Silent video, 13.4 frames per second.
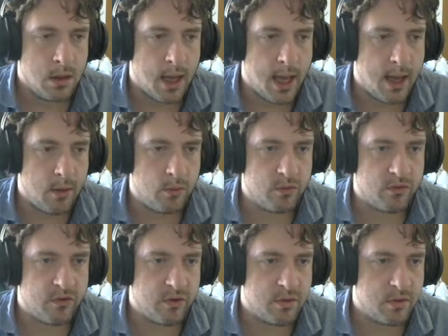
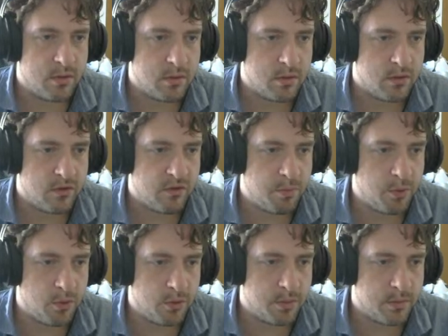out
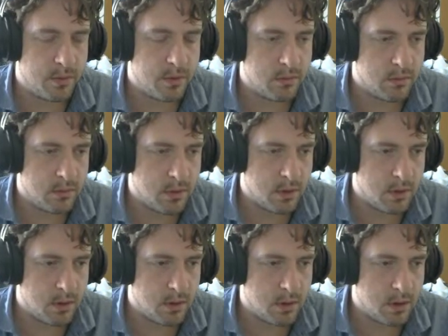spawn.
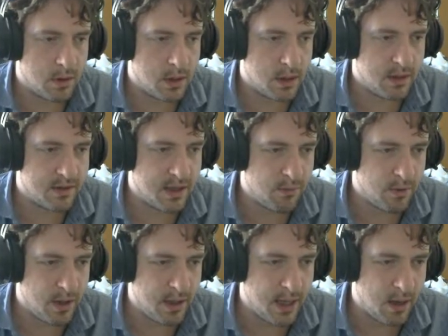Is that
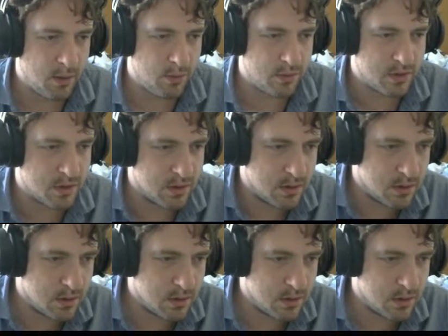right? Out